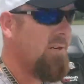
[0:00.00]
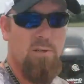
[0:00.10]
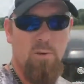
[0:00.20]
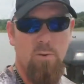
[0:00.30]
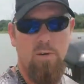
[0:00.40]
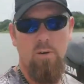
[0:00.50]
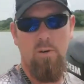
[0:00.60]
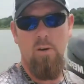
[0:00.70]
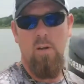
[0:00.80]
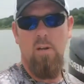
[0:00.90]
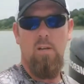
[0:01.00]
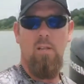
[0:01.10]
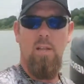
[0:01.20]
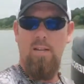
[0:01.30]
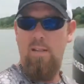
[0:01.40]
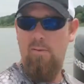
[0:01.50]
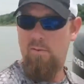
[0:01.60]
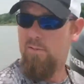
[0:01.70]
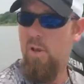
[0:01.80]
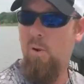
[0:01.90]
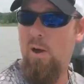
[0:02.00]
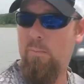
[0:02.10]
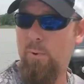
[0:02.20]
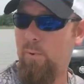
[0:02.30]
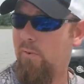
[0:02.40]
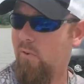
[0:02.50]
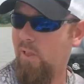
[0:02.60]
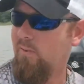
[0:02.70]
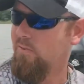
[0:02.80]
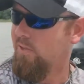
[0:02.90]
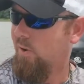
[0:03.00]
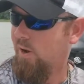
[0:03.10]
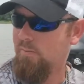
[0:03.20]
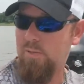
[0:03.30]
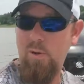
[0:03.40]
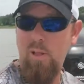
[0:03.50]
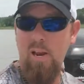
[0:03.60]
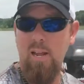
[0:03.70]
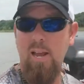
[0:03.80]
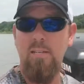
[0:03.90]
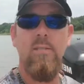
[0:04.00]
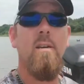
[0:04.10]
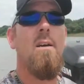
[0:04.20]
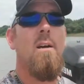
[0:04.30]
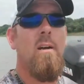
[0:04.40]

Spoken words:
usually when your lake levels go up or river levels go up. So a lot of guys